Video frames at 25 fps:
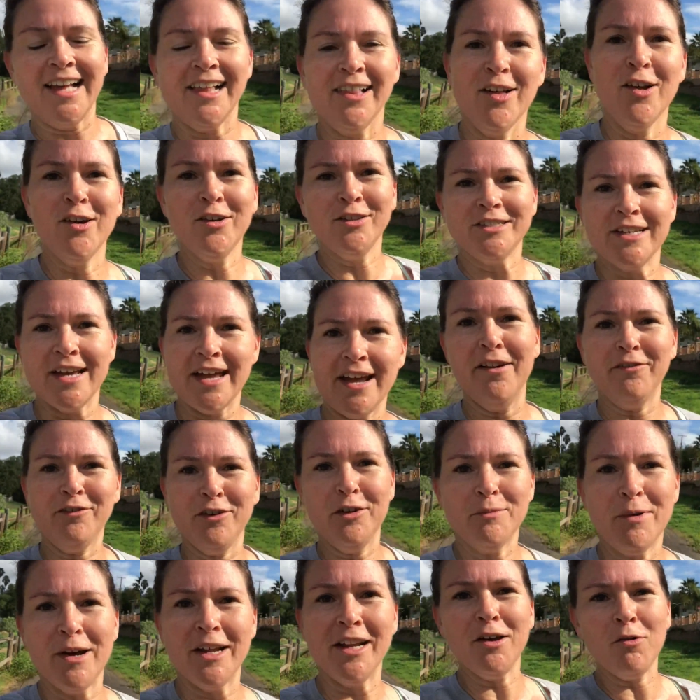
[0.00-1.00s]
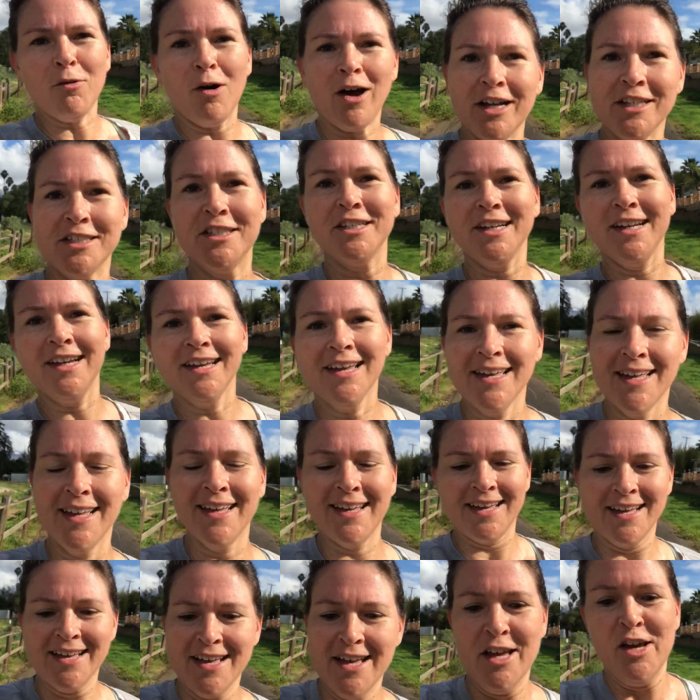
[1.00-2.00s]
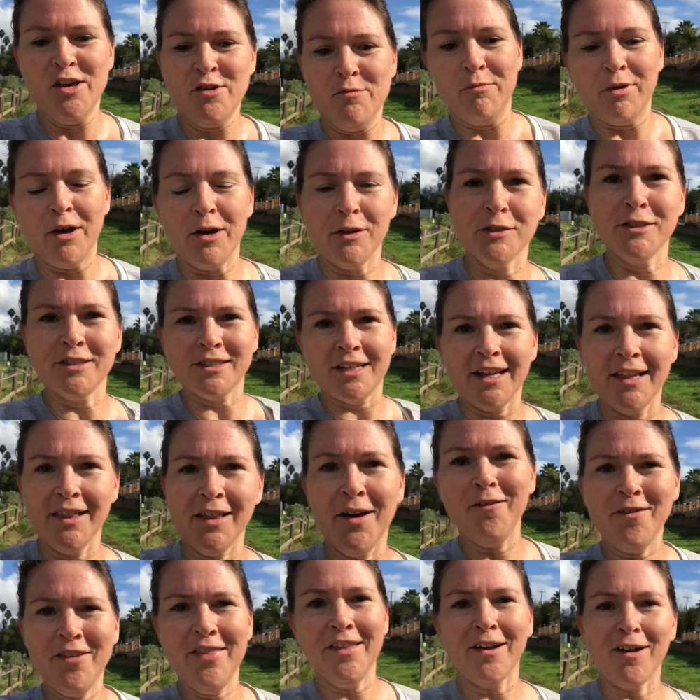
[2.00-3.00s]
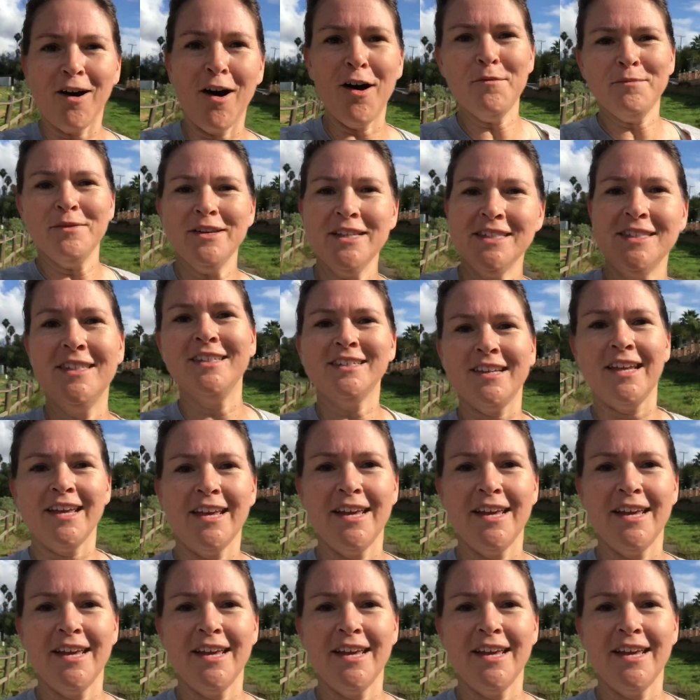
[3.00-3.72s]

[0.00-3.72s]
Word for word: hello to everybody watching. Post hello in the comments